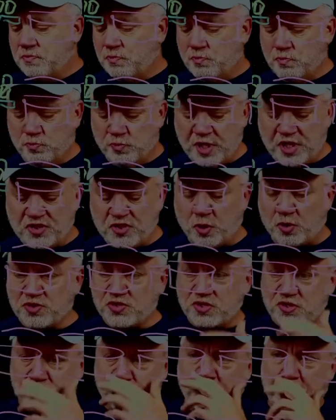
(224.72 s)

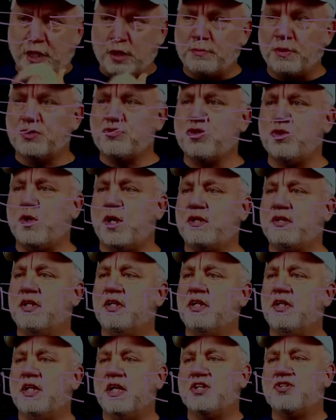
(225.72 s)
resources available to it.
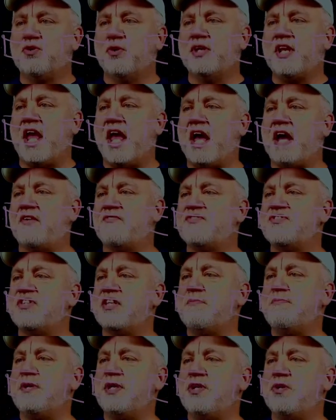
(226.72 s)
It's going to have
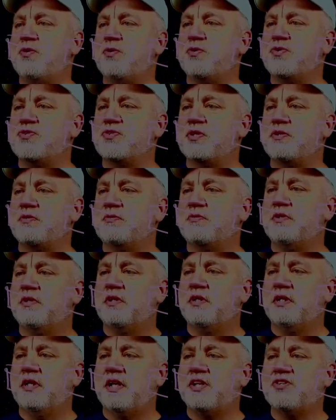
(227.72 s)
CPUs,
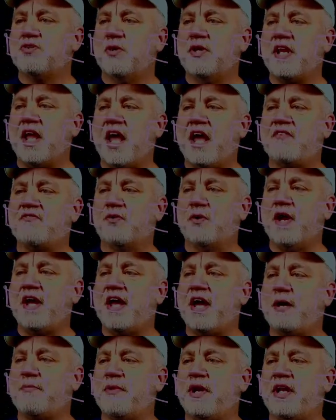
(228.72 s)
it's going to have
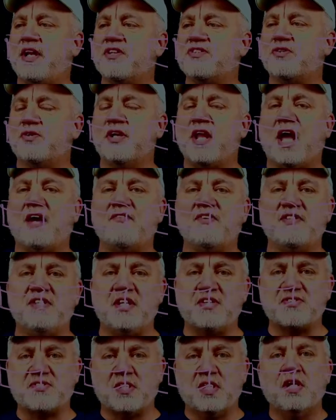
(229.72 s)
RAM, and it's going to have a
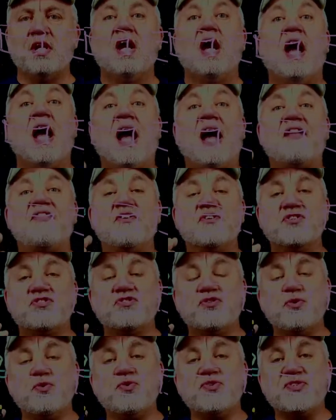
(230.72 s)
disk. And there's
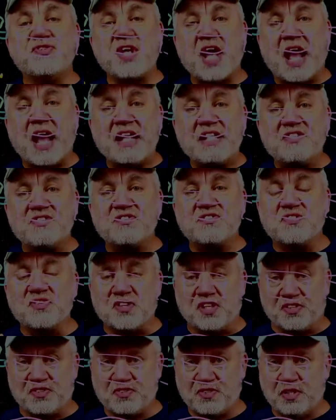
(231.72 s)
2 sides to
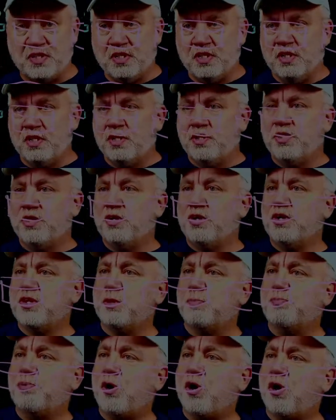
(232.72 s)
this. There are the
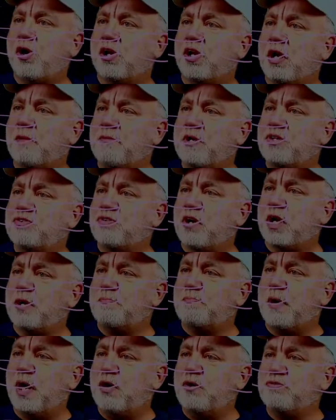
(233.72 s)
part, I'm going to draw a
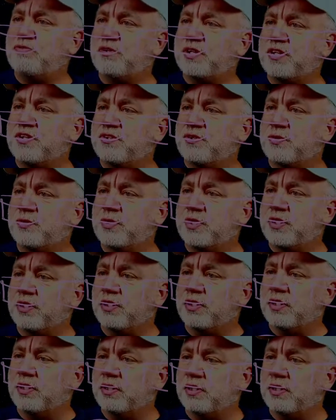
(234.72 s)
boundary through here.